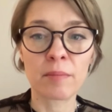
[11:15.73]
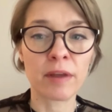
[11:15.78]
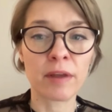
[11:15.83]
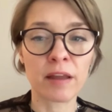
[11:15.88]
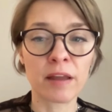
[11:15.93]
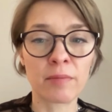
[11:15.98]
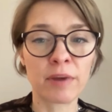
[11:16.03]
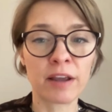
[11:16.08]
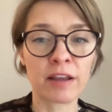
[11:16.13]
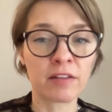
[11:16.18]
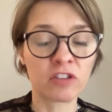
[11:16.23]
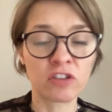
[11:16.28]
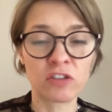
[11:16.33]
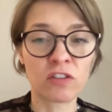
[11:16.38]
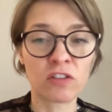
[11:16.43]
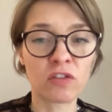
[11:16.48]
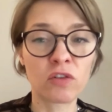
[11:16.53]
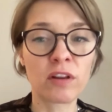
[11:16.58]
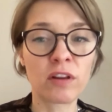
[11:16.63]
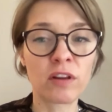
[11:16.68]
And my
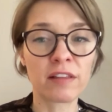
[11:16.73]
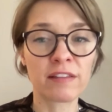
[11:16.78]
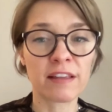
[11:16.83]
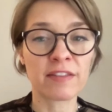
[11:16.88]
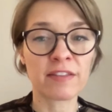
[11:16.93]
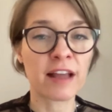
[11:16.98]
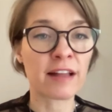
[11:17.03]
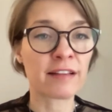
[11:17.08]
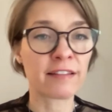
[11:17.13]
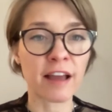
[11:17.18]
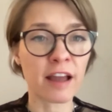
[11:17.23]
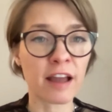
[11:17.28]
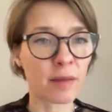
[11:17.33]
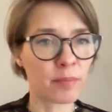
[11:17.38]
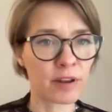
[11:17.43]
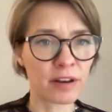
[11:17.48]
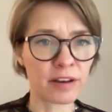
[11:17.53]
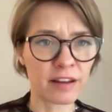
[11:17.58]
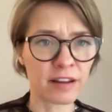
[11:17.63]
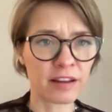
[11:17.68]
students at that time,
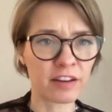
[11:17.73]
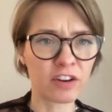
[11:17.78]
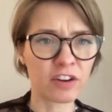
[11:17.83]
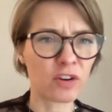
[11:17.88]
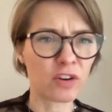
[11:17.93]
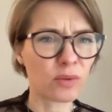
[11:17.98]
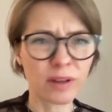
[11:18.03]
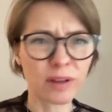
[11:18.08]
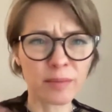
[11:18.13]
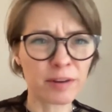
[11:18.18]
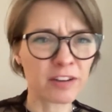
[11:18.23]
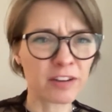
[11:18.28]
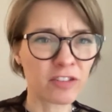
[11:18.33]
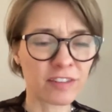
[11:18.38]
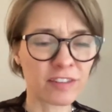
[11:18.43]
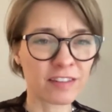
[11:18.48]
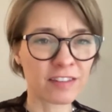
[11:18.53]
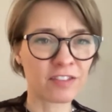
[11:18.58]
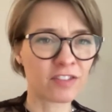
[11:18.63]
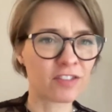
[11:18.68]
and I mean,
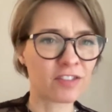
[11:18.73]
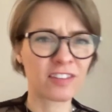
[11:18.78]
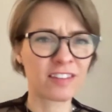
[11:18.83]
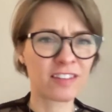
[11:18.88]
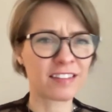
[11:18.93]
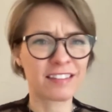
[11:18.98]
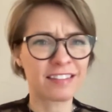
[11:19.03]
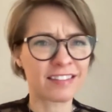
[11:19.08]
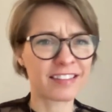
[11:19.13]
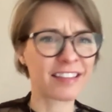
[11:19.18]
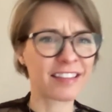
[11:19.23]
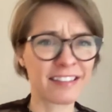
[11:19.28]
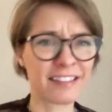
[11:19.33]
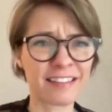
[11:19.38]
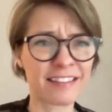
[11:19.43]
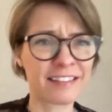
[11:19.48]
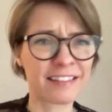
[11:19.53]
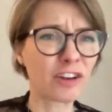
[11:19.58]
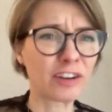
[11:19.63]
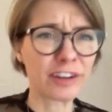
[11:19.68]
this
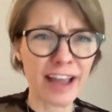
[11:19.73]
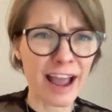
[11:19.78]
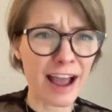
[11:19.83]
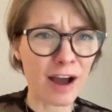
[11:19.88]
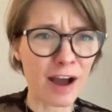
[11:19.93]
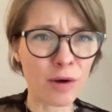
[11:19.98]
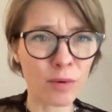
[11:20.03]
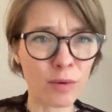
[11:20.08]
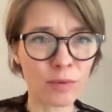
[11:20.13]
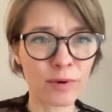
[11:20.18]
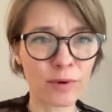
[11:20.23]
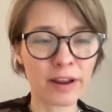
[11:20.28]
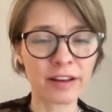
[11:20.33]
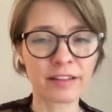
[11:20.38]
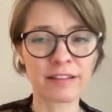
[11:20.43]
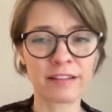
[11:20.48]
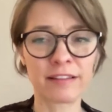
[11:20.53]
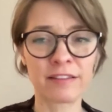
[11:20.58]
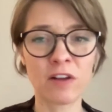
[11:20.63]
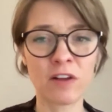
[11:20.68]
is still now, right?
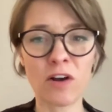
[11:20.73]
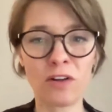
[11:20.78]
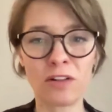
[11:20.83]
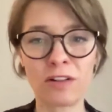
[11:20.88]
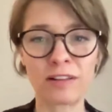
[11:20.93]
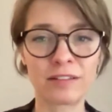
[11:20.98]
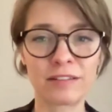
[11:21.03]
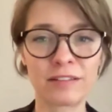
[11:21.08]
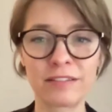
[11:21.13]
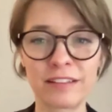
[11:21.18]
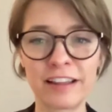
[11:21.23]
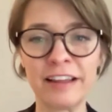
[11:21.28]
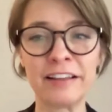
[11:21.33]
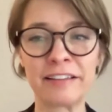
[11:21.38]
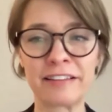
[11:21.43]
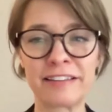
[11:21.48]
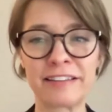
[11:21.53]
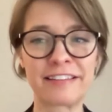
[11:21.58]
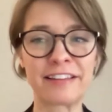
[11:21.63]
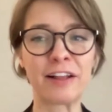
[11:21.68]
This is all
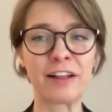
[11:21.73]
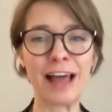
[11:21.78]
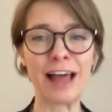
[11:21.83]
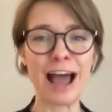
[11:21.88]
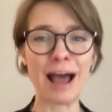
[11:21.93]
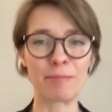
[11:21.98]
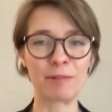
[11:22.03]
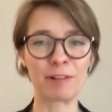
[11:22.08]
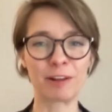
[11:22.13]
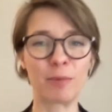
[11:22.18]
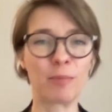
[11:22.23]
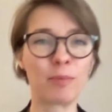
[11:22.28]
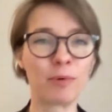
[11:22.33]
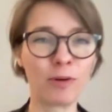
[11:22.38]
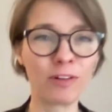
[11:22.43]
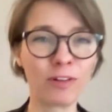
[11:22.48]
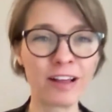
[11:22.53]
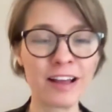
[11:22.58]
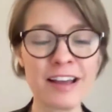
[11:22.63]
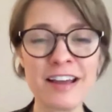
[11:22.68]
still
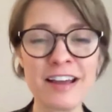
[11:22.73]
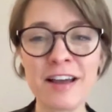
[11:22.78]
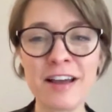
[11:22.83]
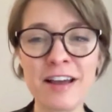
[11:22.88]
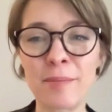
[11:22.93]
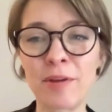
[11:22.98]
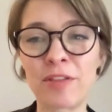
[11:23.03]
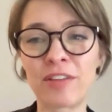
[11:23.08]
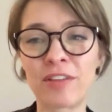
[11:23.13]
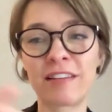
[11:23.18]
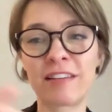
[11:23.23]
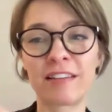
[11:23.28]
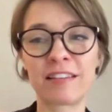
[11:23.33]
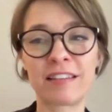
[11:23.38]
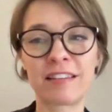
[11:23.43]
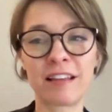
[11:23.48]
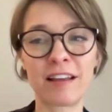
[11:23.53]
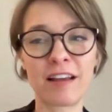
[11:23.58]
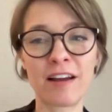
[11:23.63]
applicable, but this is